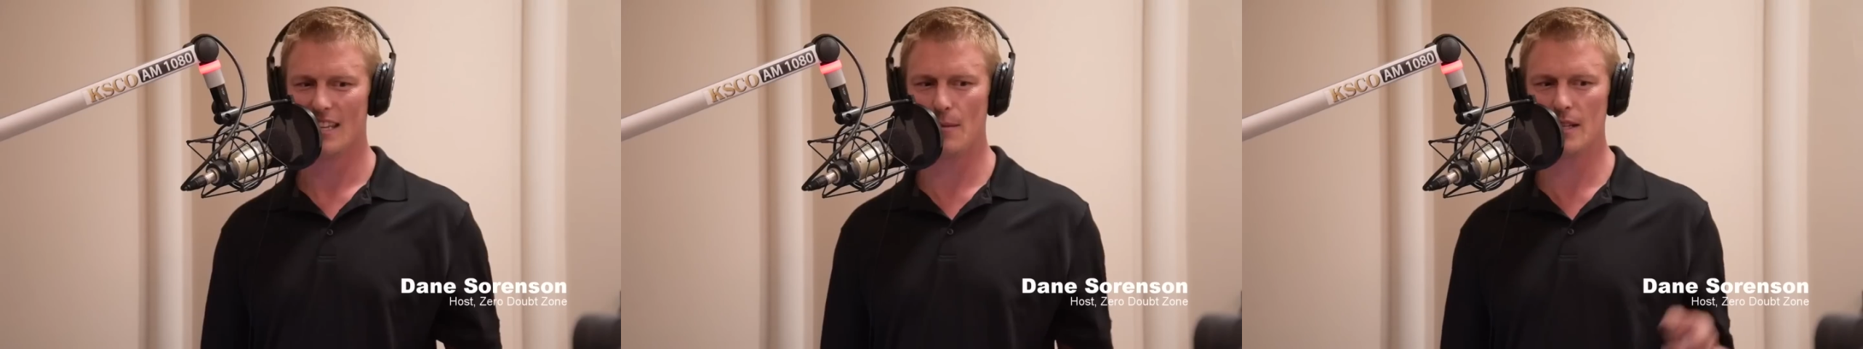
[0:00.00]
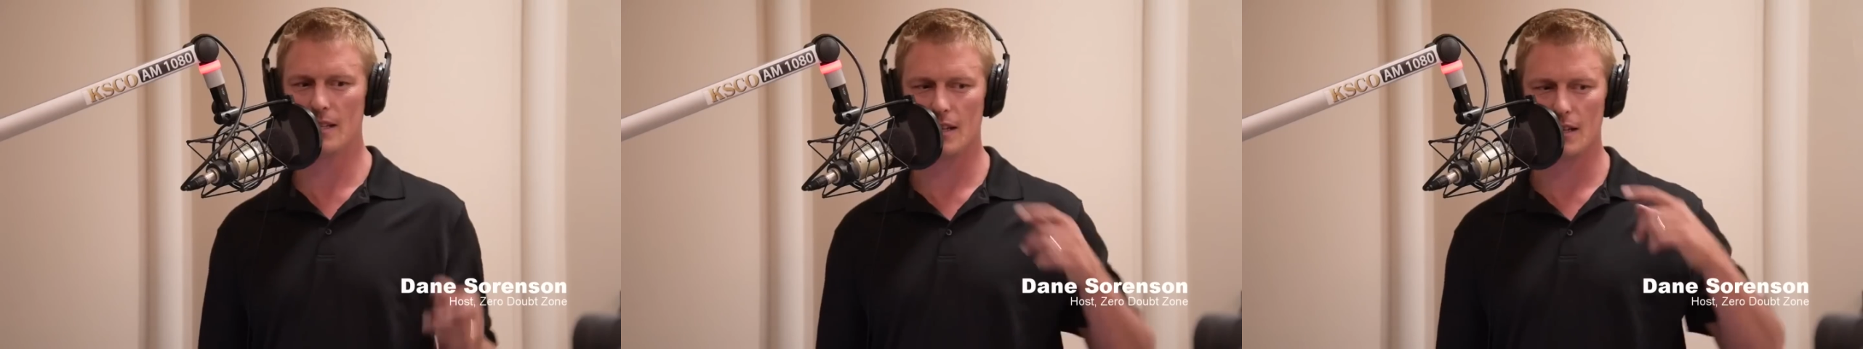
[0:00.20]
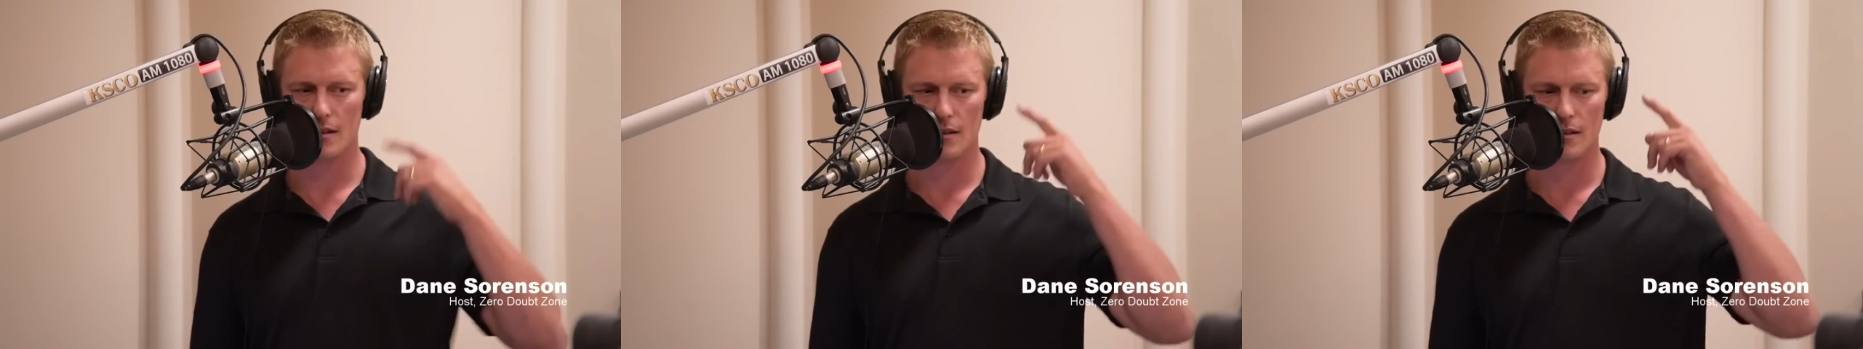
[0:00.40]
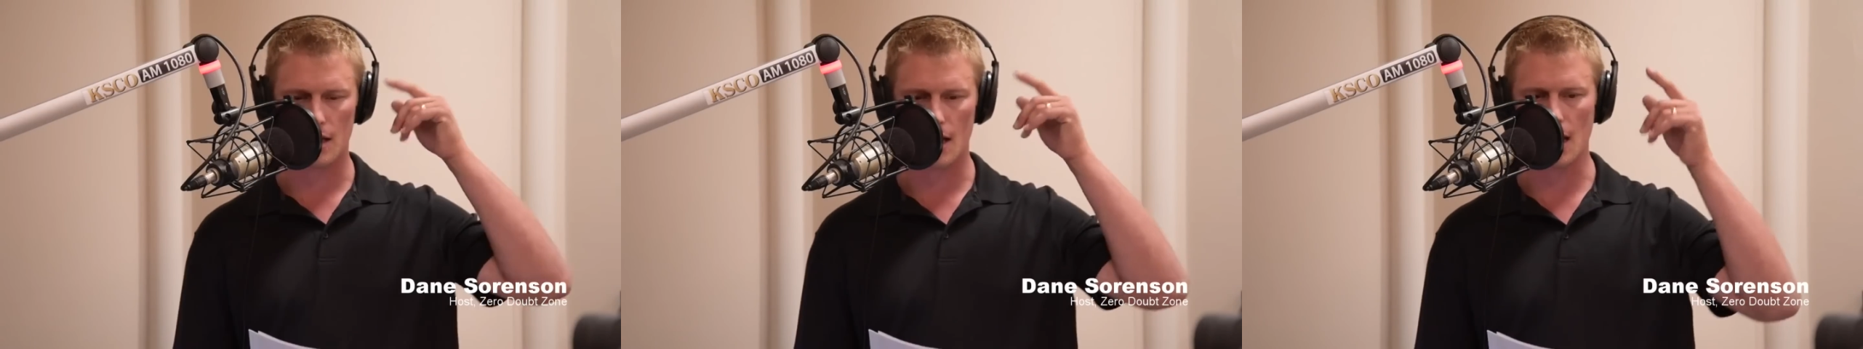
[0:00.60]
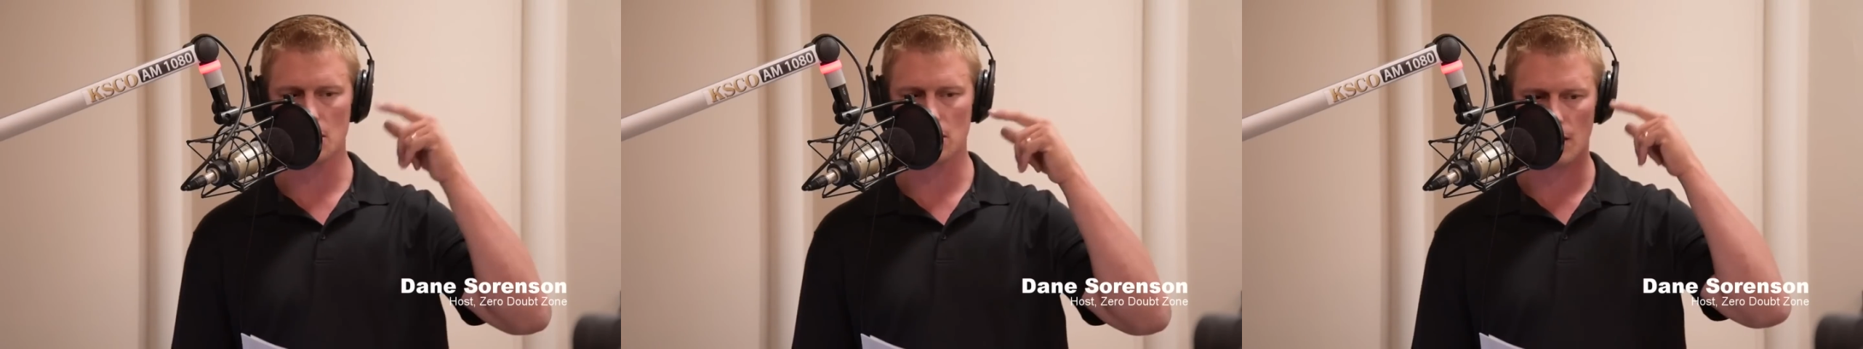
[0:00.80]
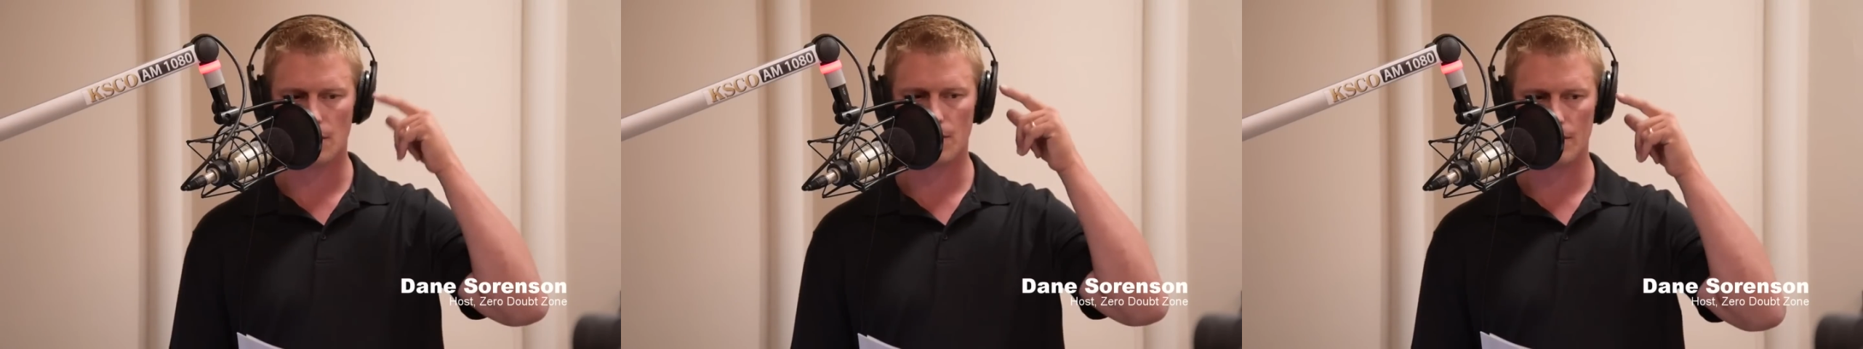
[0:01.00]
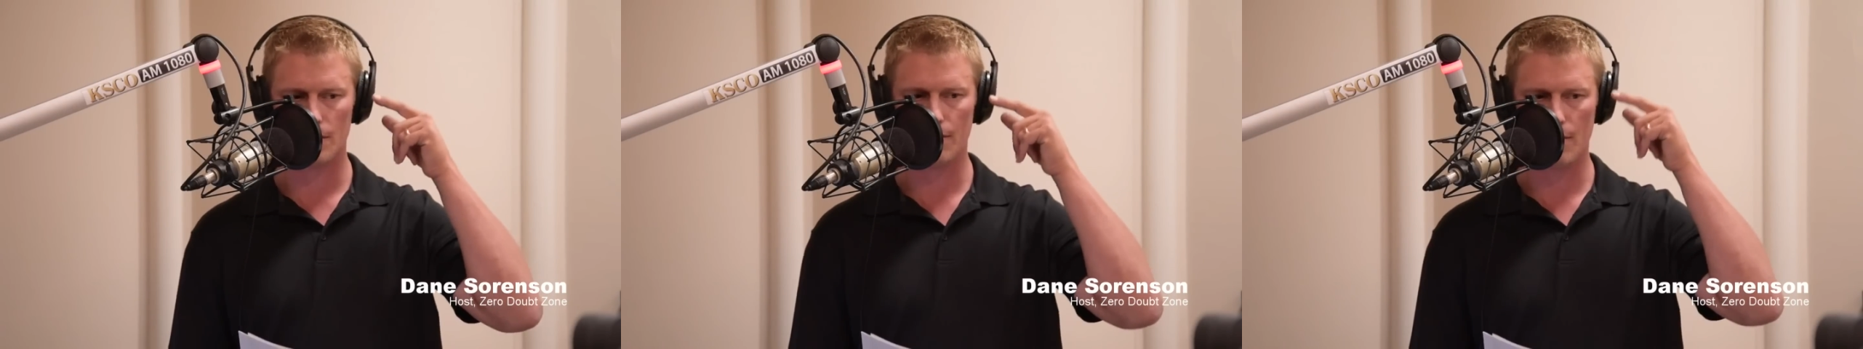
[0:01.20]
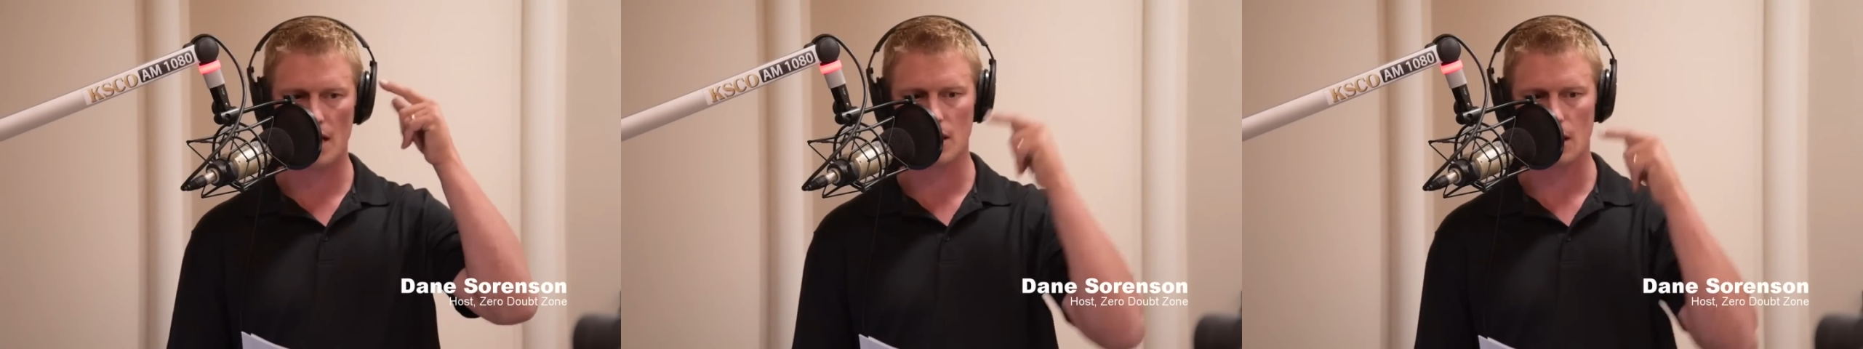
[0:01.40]
That means it can actually
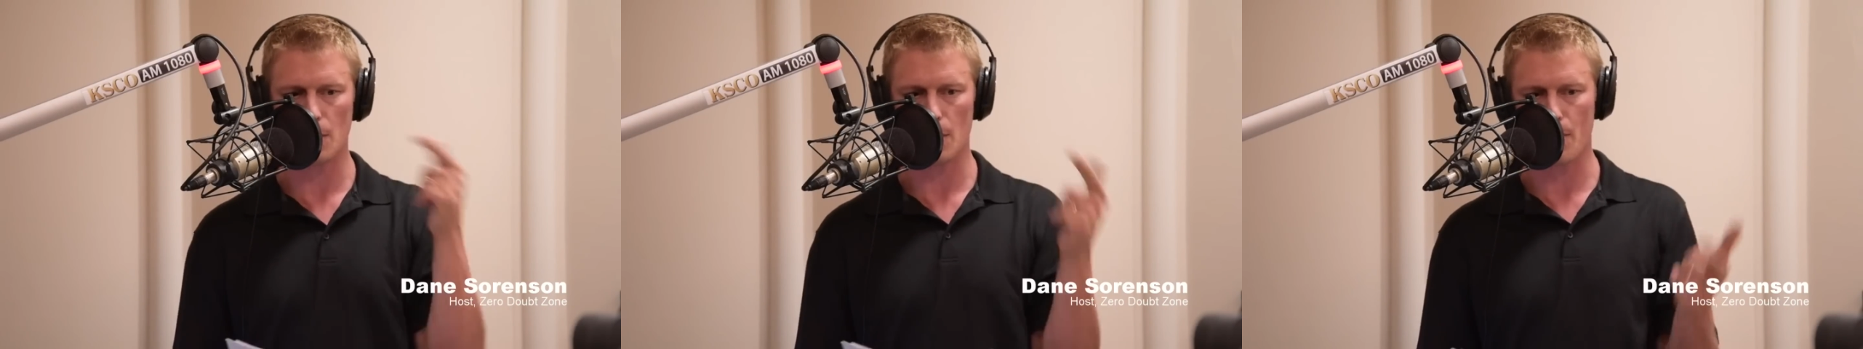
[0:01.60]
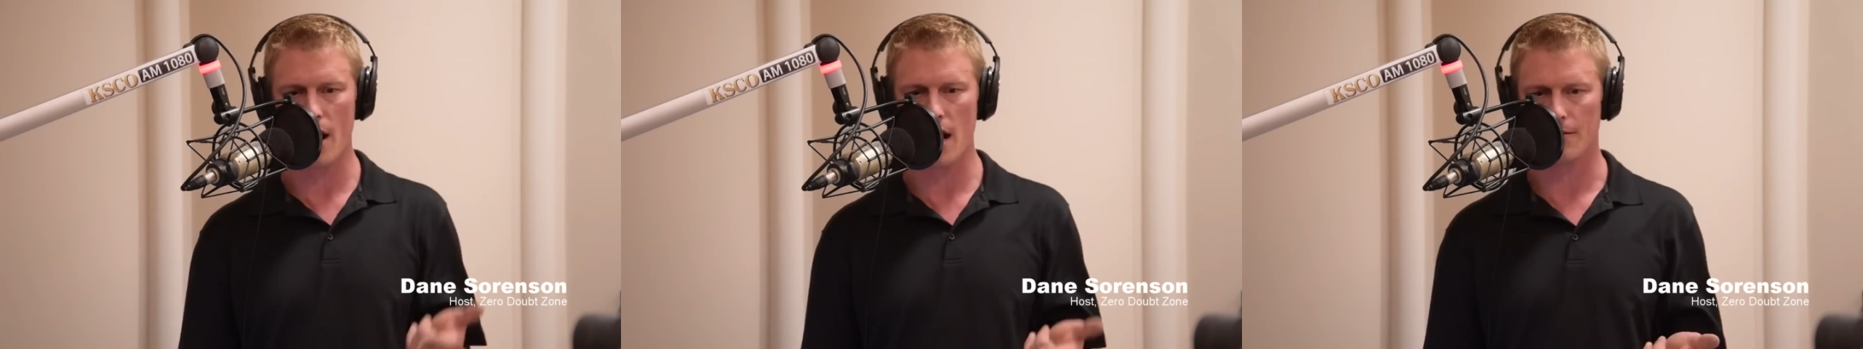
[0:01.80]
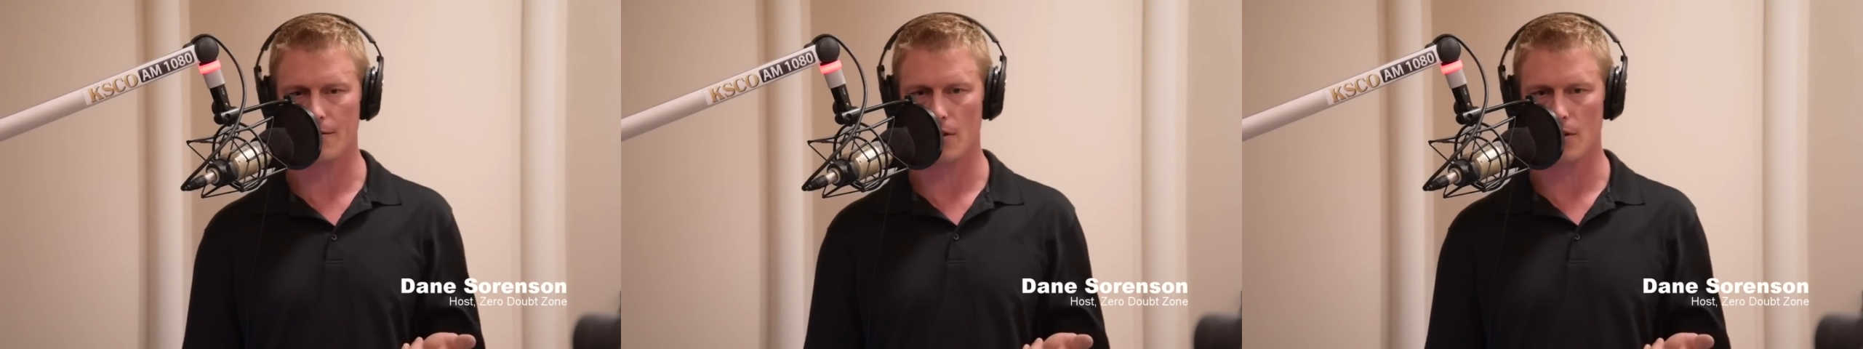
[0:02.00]
mess up your brain,